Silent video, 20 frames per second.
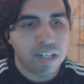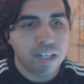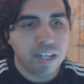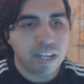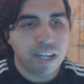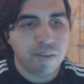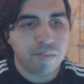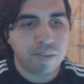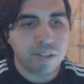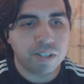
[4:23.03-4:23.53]

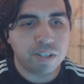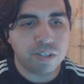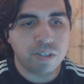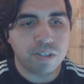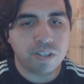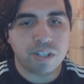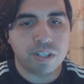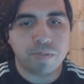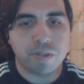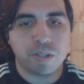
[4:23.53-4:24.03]
And we're going to start
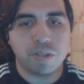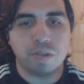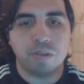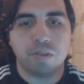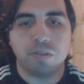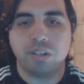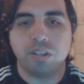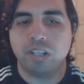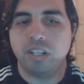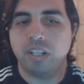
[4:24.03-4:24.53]
this
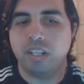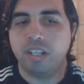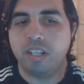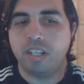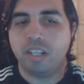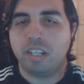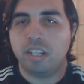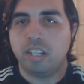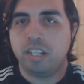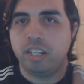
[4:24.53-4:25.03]
episode
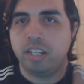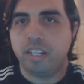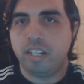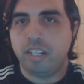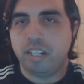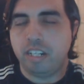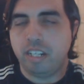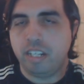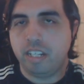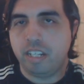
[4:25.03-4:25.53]

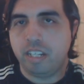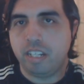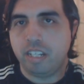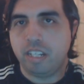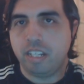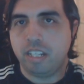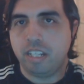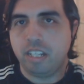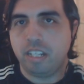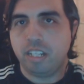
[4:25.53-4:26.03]
in
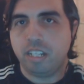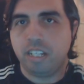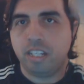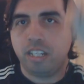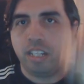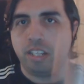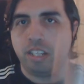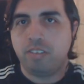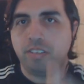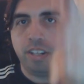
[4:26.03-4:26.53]

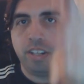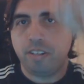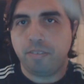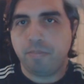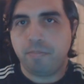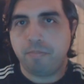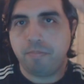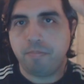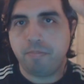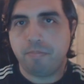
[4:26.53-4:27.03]
3,
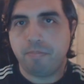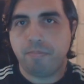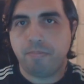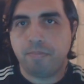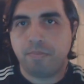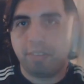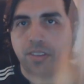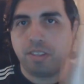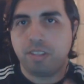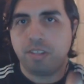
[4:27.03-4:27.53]

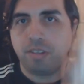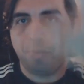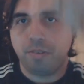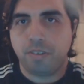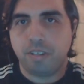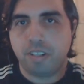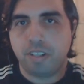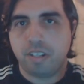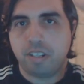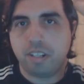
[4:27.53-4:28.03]
2,
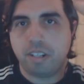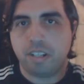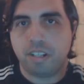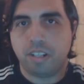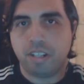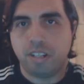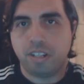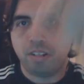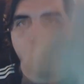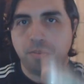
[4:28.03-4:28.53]

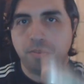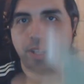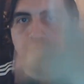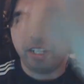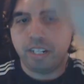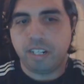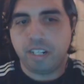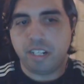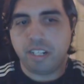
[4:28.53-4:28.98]
1.